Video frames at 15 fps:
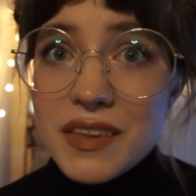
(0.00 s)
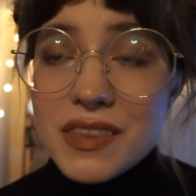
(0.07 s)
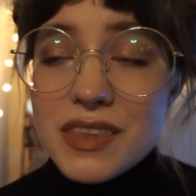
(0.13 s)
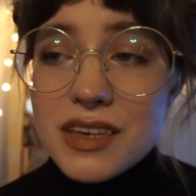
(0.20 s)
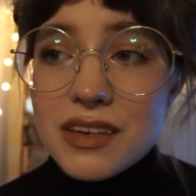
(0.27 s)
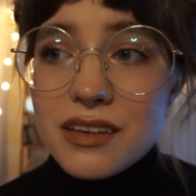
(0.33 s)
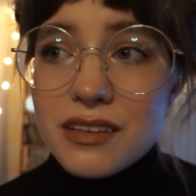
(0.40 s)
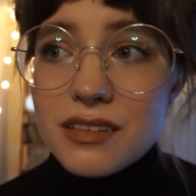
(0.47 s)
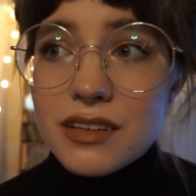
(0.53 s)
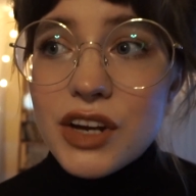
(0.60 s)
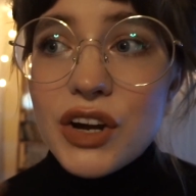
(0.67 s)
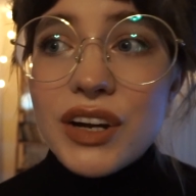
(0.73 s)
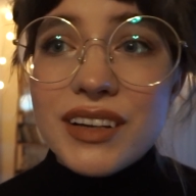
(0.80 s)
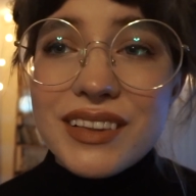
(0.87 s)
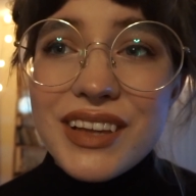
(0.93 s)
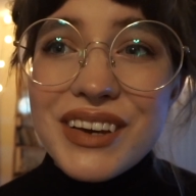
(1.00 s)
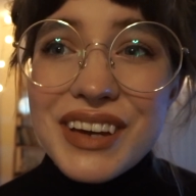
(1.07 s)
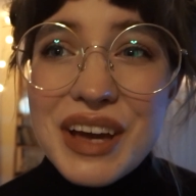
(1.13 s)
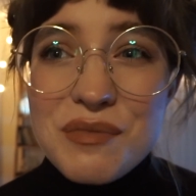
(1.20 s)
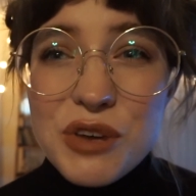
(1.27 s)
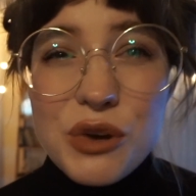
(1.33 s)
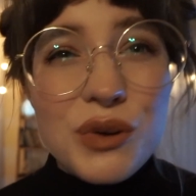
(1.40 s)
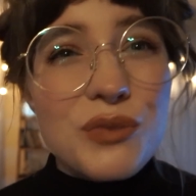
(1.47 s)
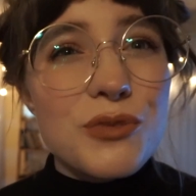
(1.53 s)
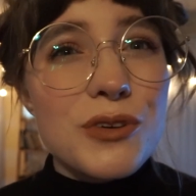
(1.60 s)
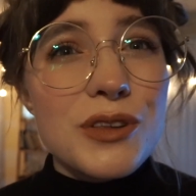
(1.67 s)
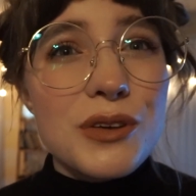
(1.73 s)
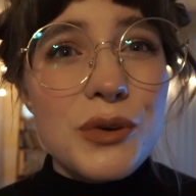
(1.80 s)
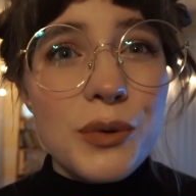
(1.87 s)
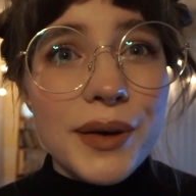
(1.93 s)
the current look I'm going for
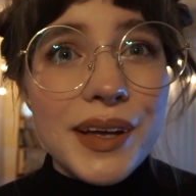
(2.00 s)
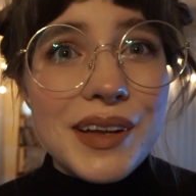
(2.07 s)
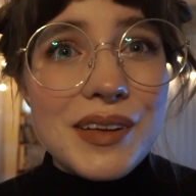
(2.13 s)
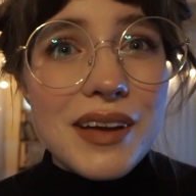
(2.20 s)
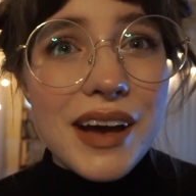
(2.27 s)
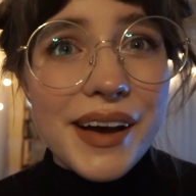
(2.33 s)
the quilt.